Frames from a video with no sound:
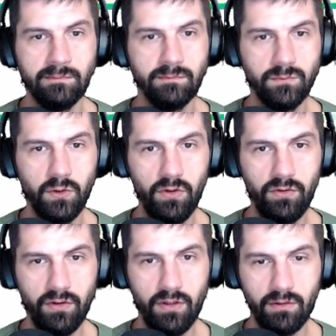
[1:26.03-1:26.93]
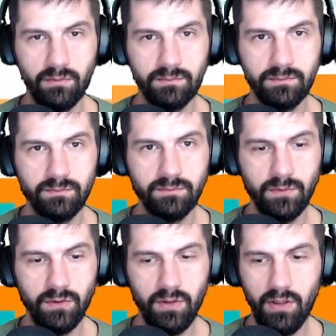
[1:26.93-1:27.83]
No, Azar.
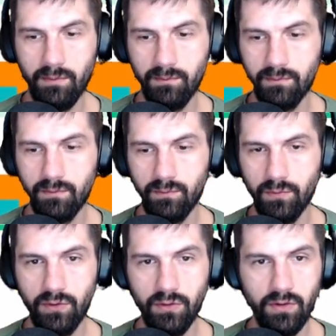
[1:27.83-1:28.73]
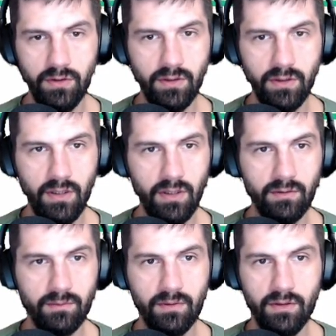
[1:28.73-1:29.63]
Okay. we do it
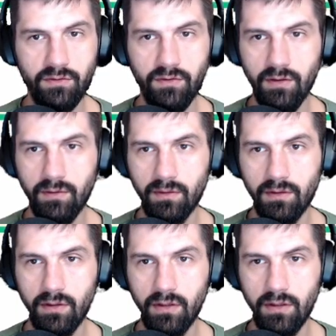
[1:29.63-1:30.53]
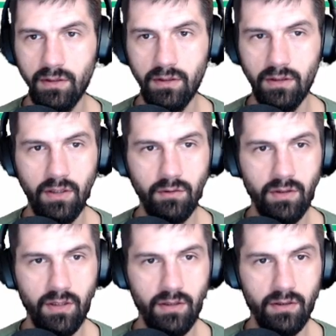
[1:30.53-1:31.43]
again. Let's see. Uh, how
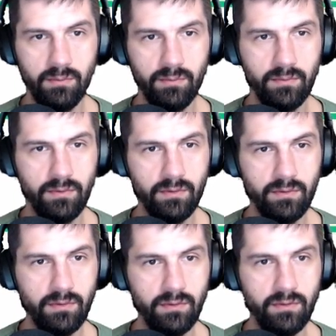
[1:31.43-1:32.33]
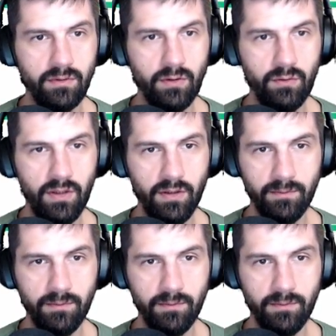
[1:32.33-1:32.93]
can I help? Donate.